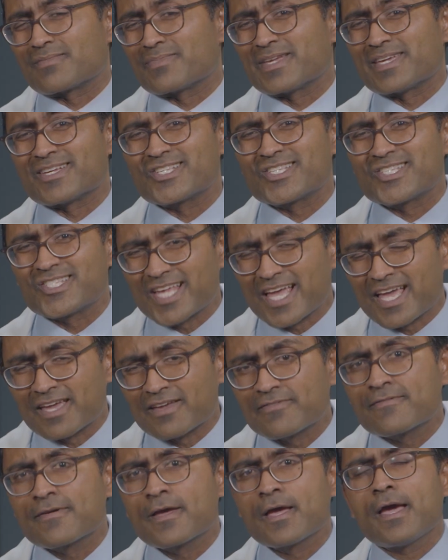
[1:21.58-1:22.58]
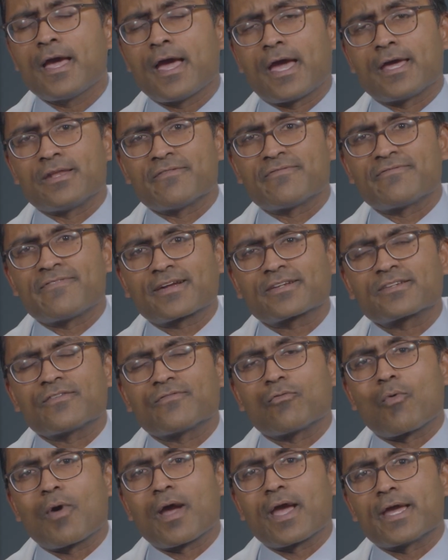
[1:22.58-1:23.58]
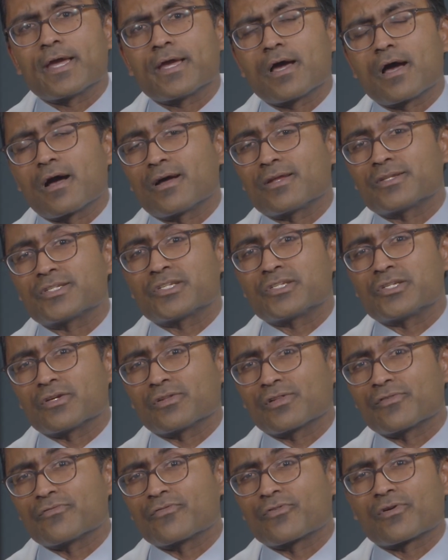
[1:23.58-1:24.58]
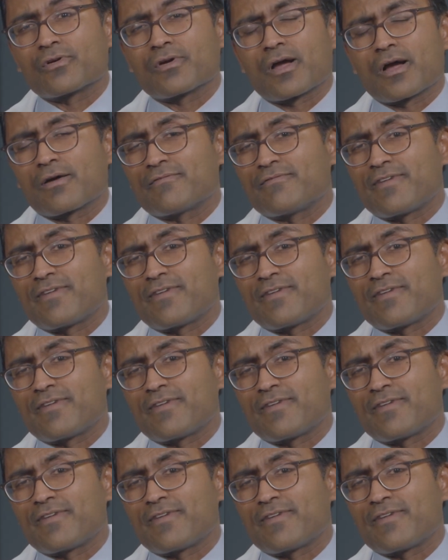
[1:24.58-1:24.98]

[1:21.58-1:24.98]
to be a safe and effective way to deliver uh,